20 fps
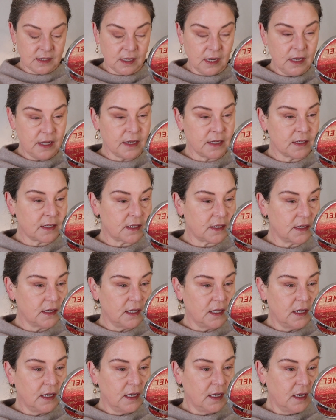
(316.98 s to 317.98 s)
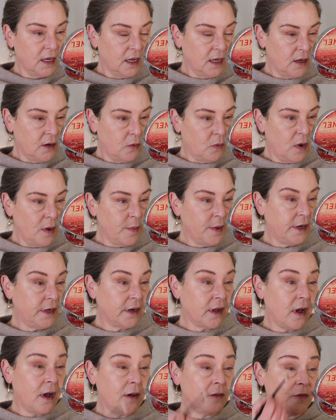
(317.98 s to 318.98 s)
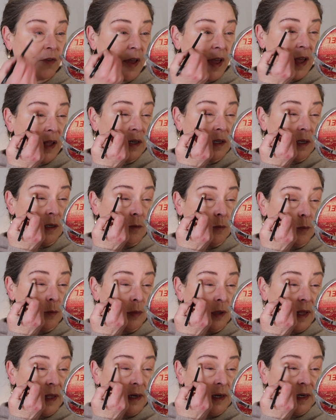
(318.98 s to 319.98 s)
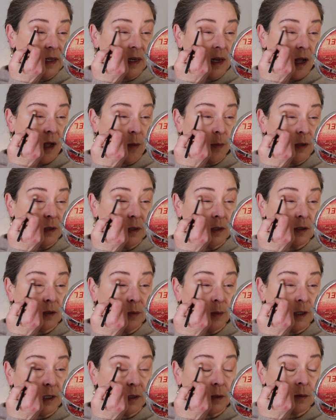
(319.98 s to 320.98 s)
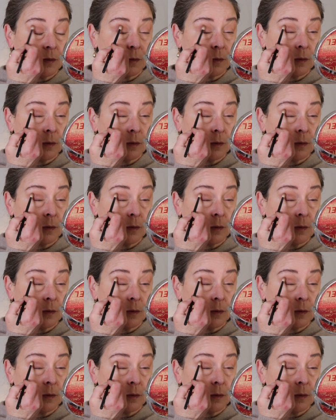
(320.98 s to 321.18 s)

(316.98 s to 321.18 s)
nice. Wiping it off and blending it up a little bit.